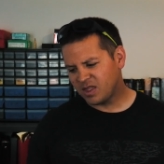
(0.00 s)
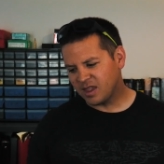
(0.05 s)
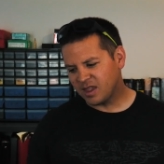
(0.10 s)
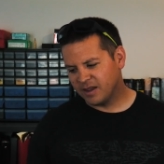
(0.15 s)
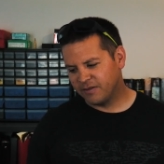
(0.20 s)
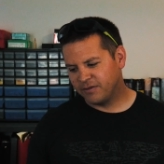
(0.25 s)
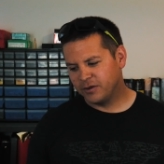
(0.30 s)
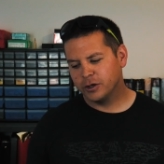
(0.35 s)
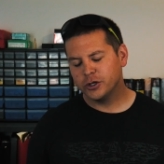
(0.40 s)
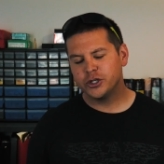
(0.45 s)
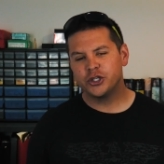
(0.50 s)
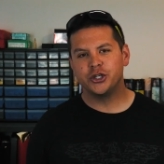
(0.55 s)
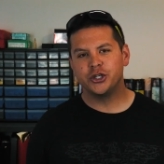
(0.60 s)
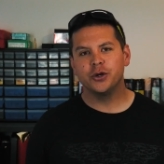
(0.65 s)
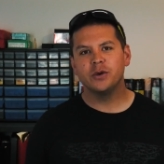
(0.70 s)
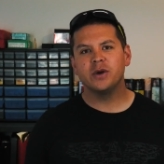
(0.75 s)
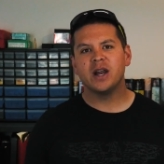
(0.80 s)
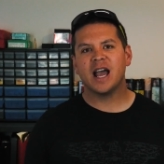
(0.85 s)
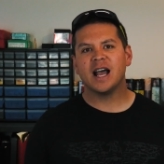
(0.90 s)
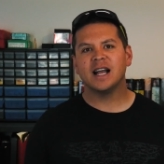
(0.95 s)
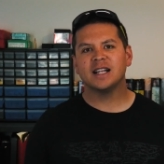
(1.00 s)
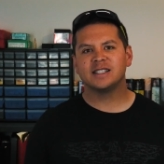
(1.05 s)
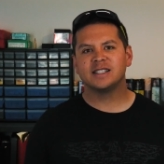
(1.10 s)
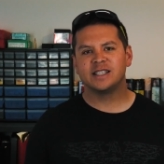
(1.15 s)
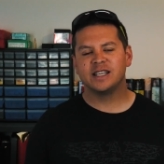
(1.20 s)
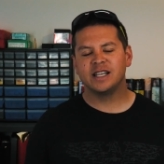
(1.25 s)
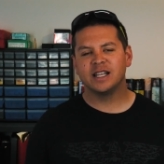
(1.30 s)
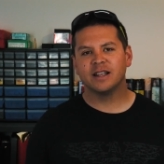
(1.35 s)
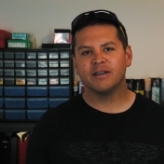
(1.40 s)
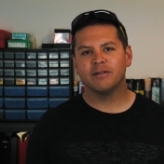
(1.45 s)
If you shoot at
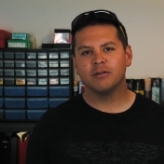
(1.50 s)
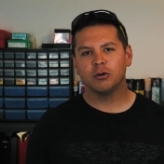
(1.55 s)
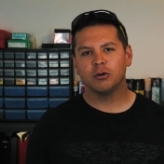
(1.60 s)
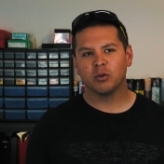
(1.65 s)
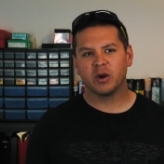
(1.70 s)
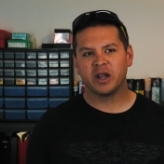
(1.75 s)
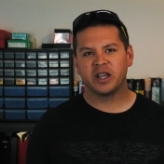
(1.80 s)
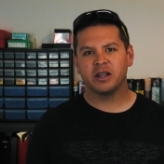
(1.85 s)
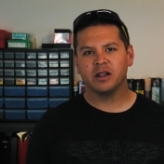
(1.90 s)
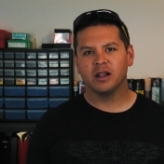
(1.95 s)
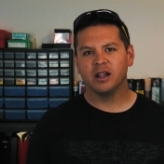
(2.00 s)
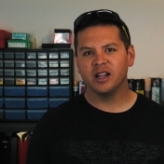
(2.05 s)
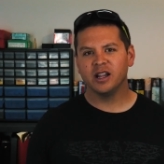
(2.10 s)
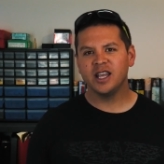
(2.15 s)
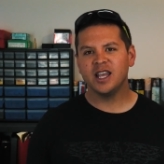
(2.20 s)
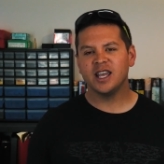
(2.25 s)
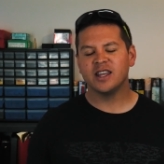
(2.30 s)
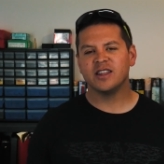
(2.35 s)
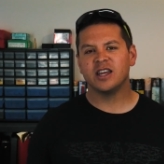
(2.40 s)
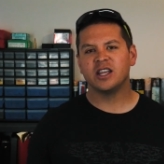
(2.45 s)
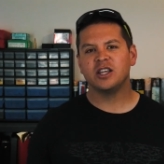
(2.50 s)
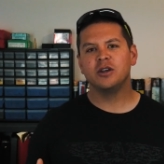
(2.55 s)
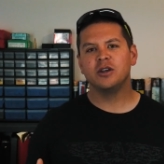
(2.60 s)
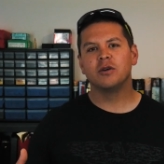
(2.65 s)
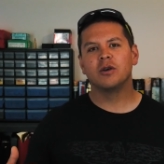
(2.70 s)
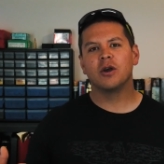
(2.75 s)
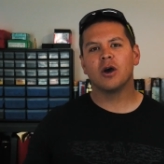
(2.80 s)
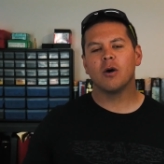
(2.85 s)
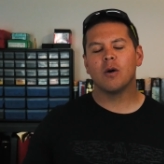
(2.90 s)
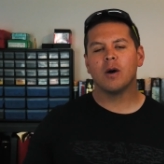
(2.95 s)
sea level regularly and then you
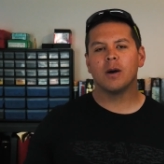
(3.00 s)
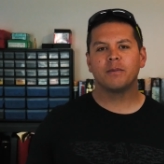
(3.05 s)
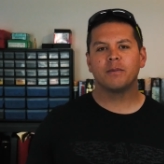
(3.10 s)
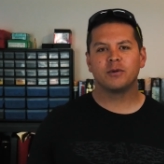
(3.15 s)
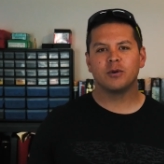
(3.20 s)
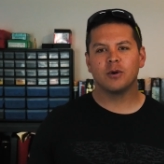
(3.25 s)
go up